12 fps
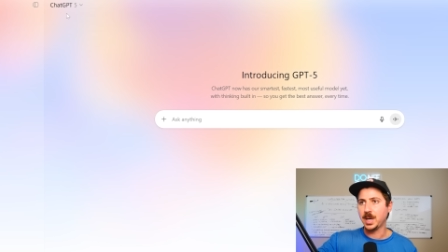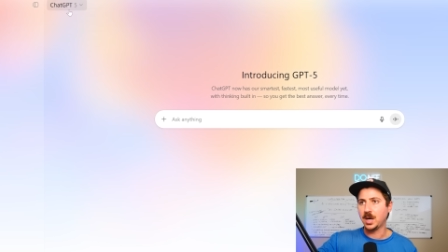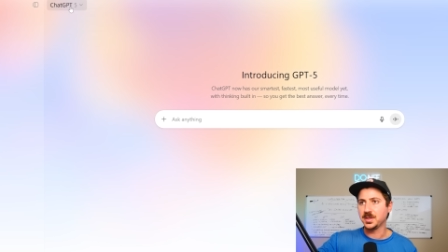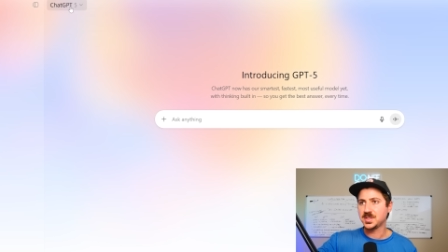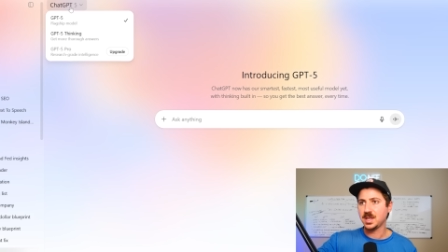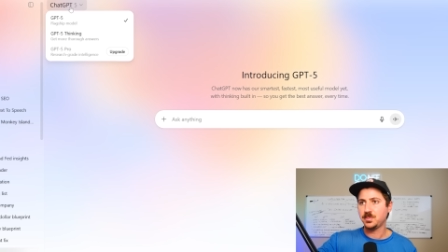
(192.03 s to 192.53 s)

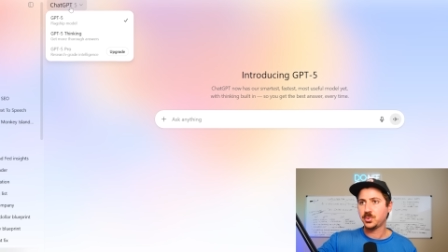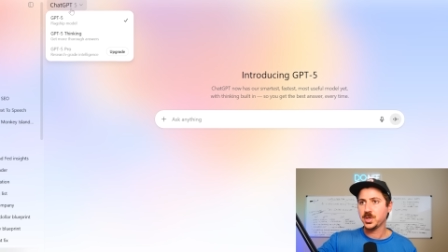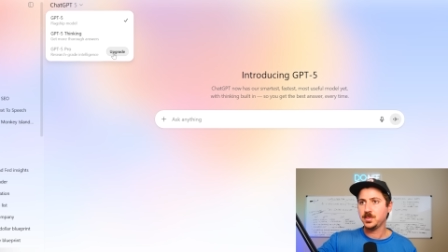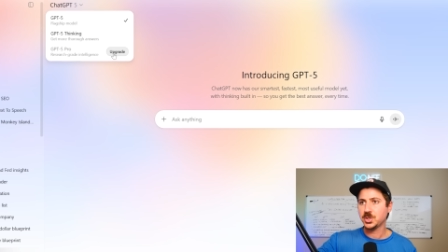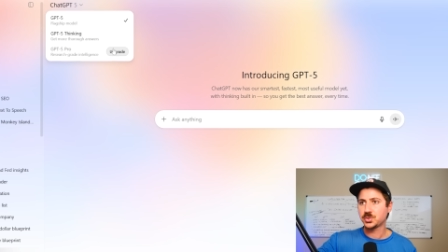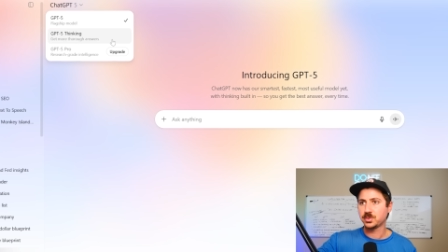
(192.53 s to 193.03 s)
about is they
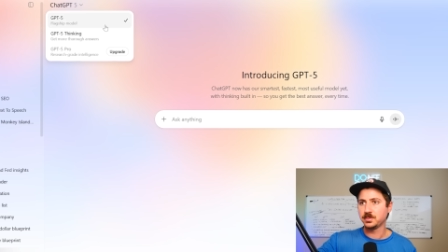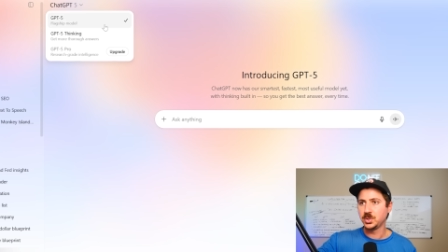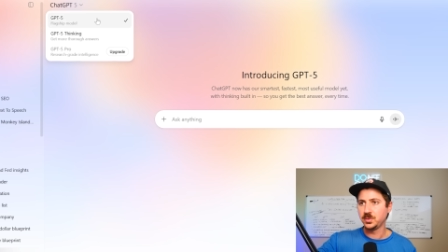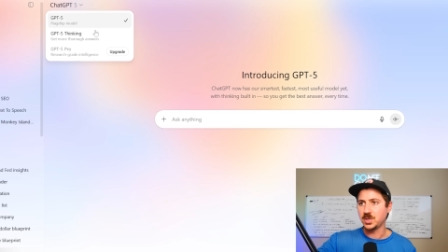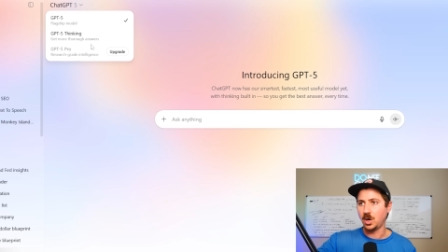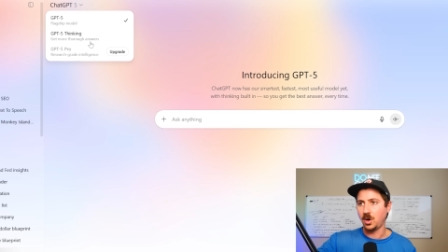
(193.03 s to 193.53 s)
pretty much
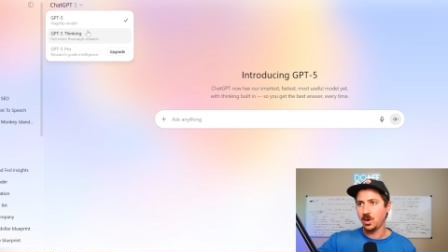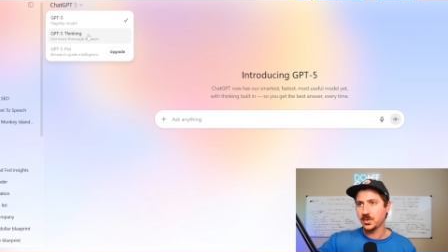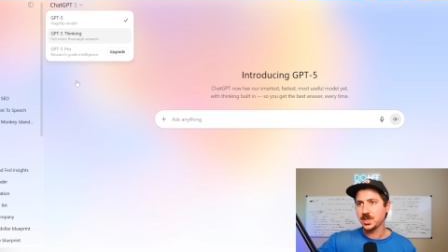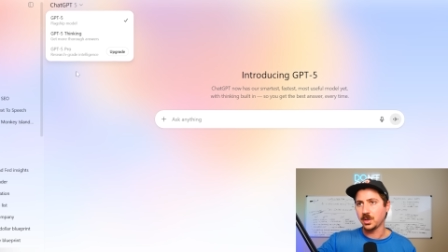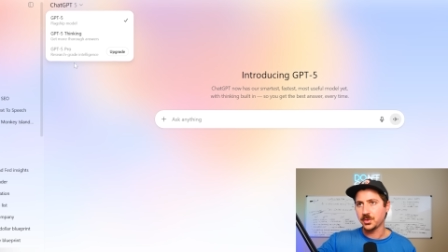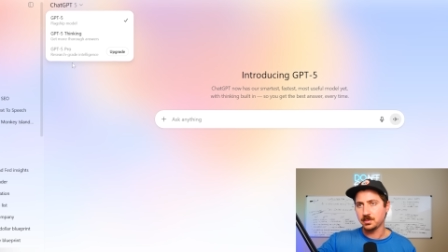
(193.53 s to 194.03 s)
removed all
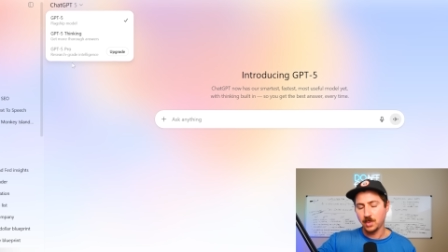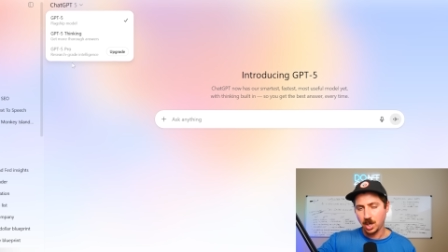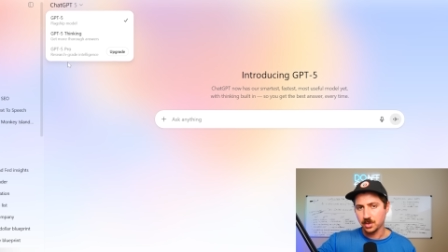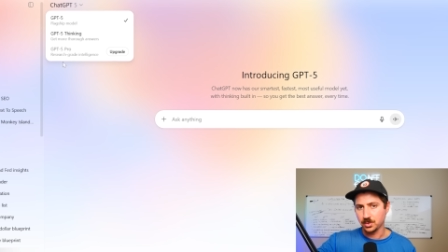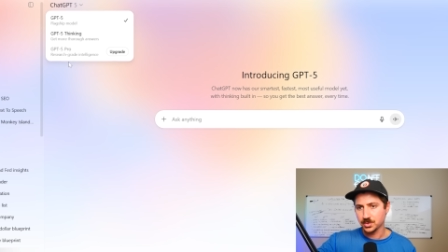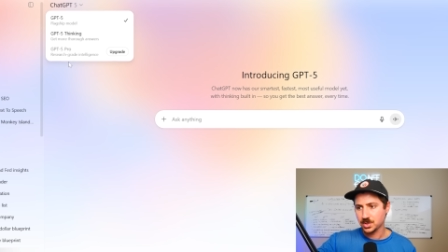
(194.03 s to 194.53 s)
the other
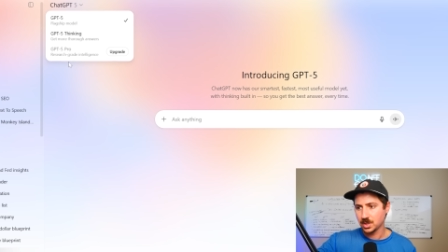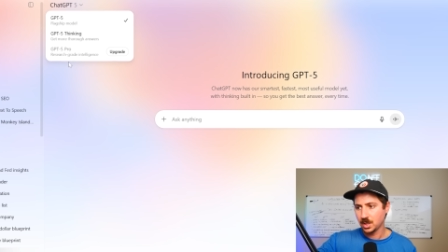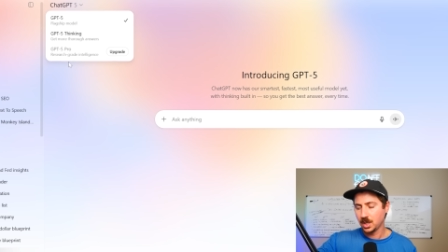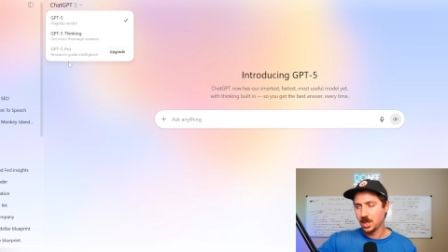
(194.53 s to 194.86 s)
models.